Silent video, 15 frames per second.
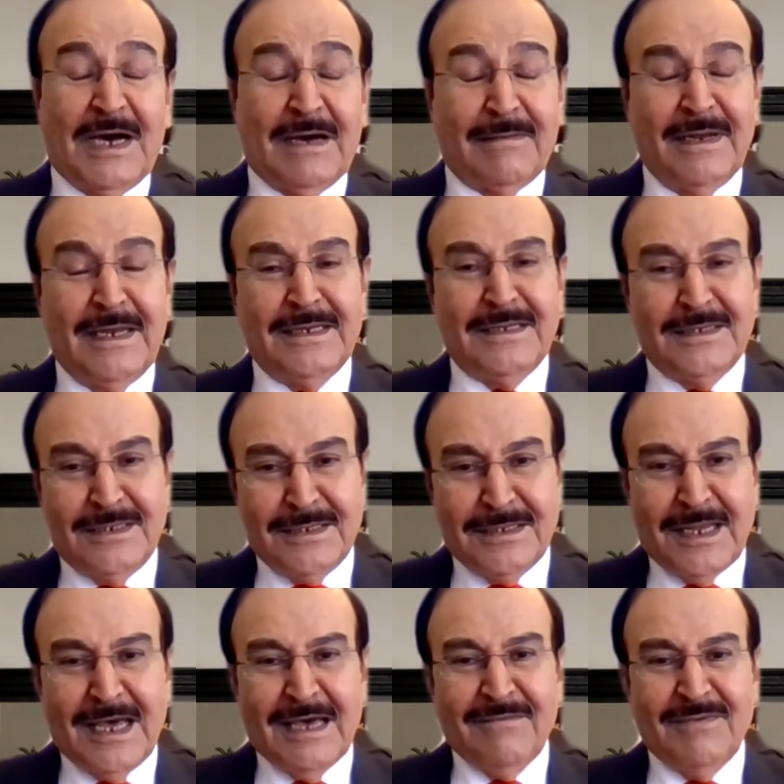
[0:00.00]
Bahrain didn't
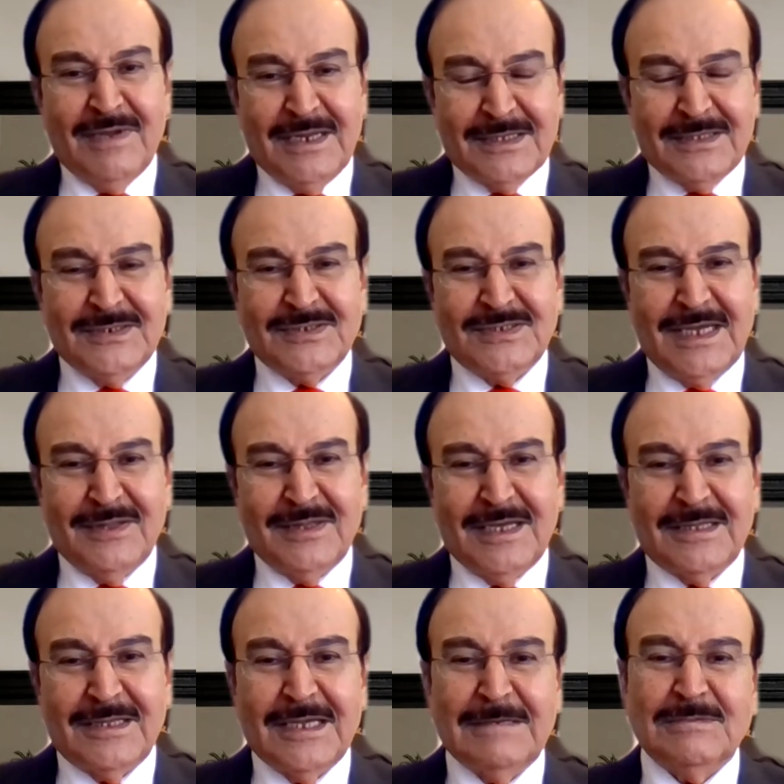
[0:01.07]
have electricity at
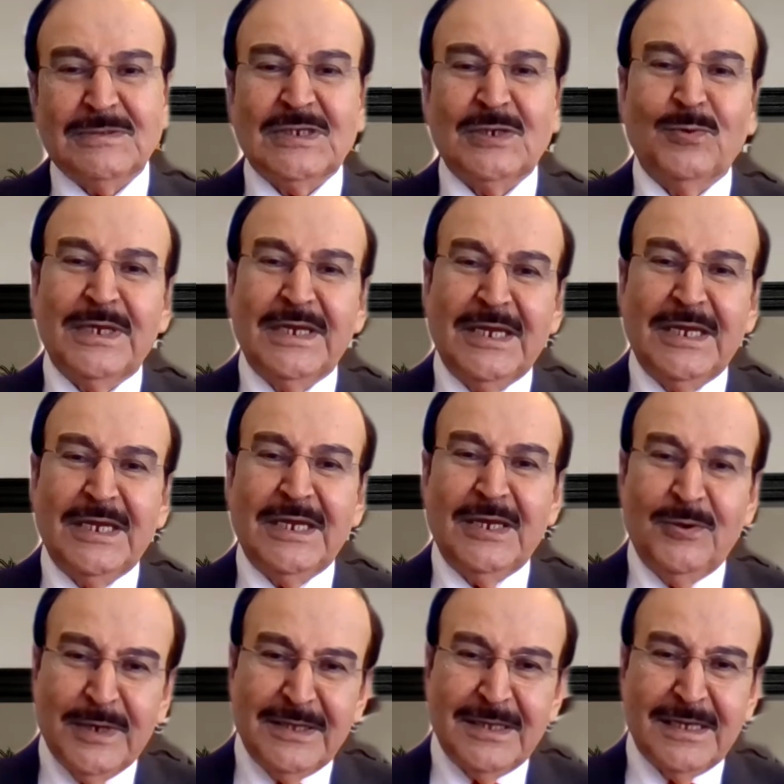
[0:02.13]
that time, so when
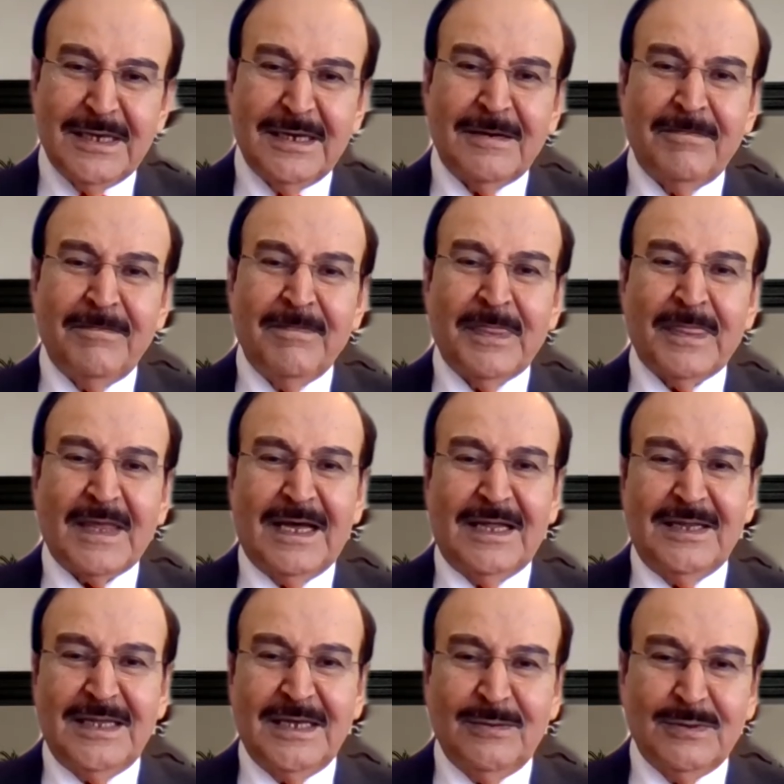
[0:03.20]
he went there
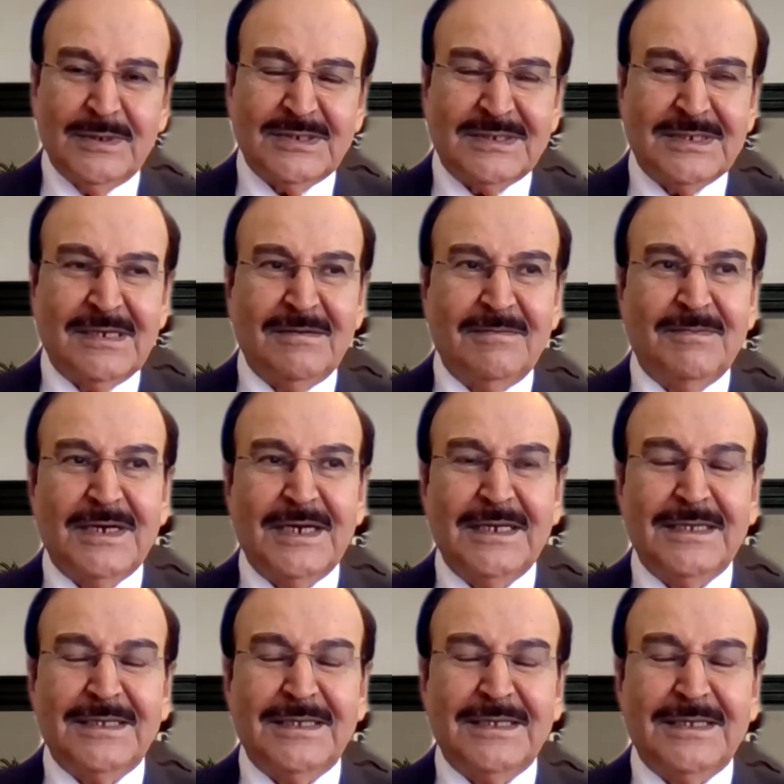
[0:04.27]
and they were
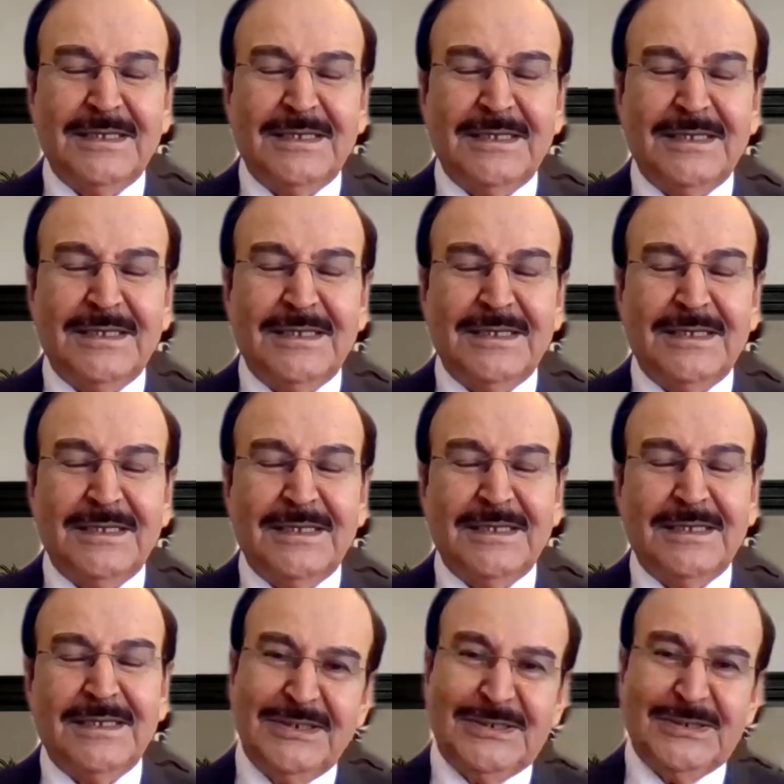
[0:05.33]
celebrating, all the
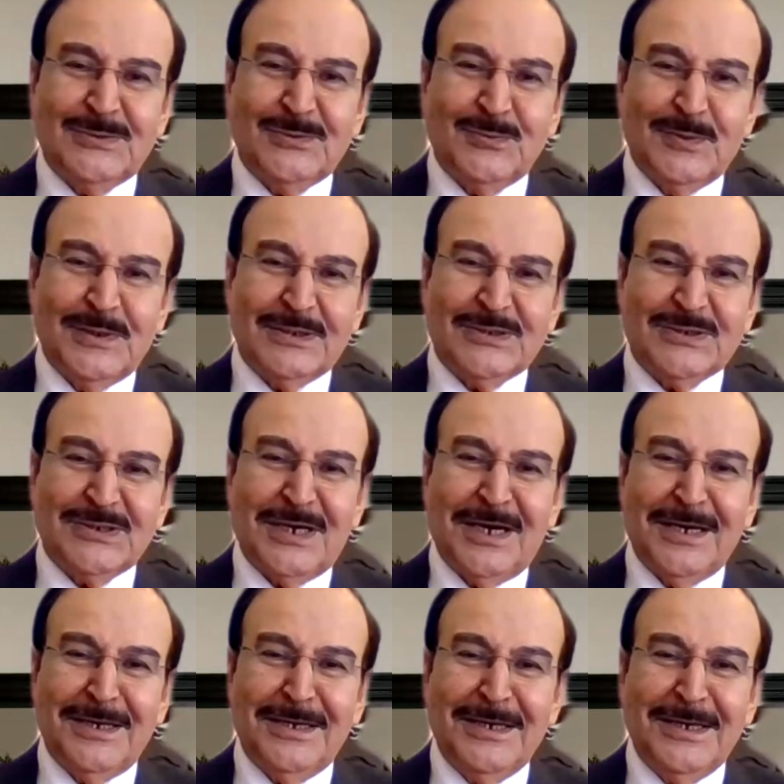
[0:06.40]
streets were
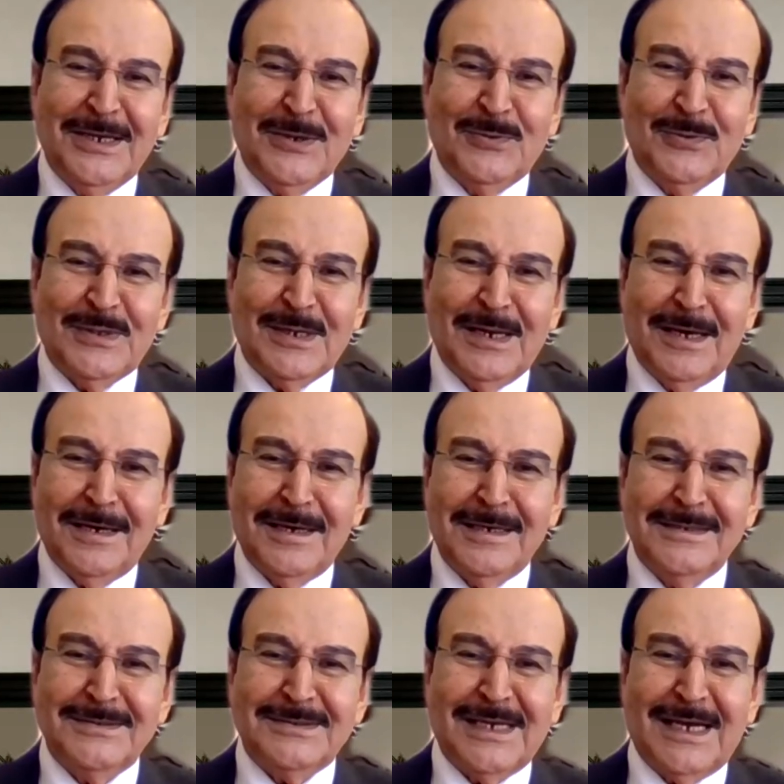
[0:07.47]
shining with the
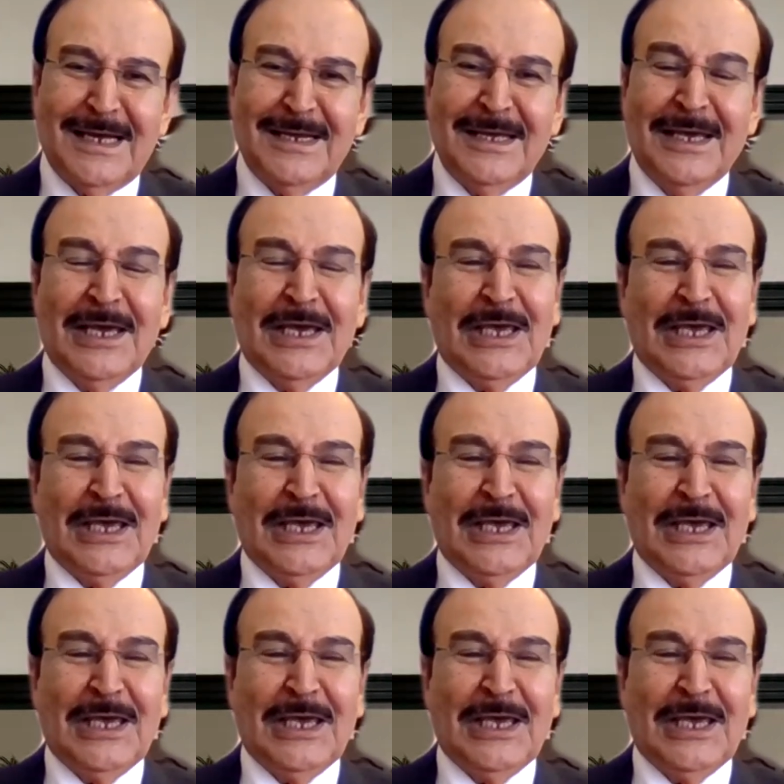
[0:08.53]
lights.